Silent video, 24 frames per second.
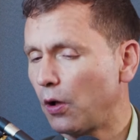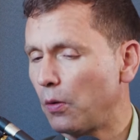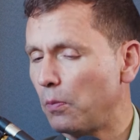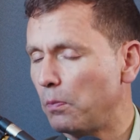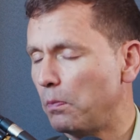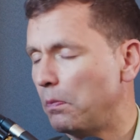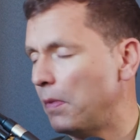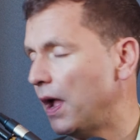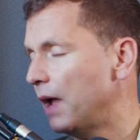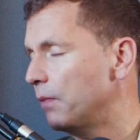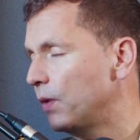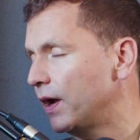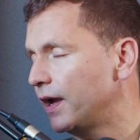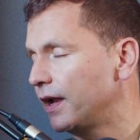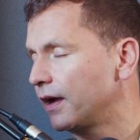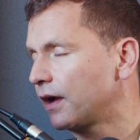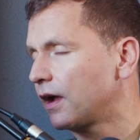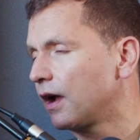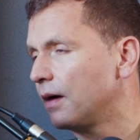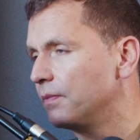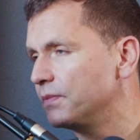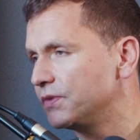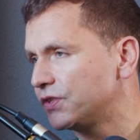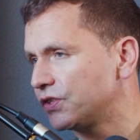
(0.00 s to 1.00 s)
Men, when it
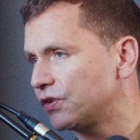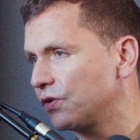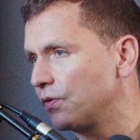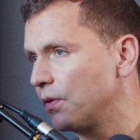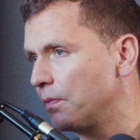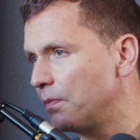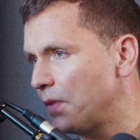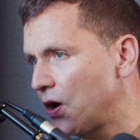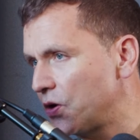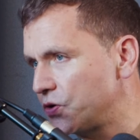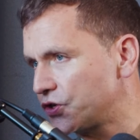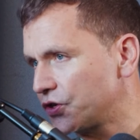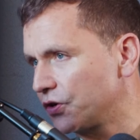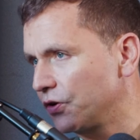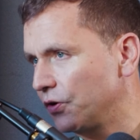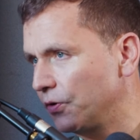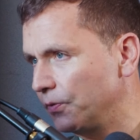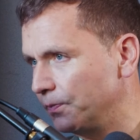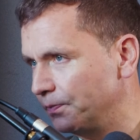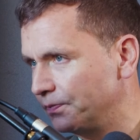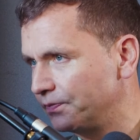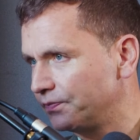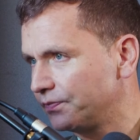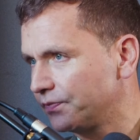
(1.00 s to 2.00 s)
comes to
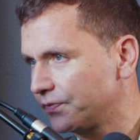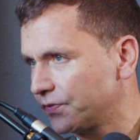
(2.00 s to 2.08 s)
emotional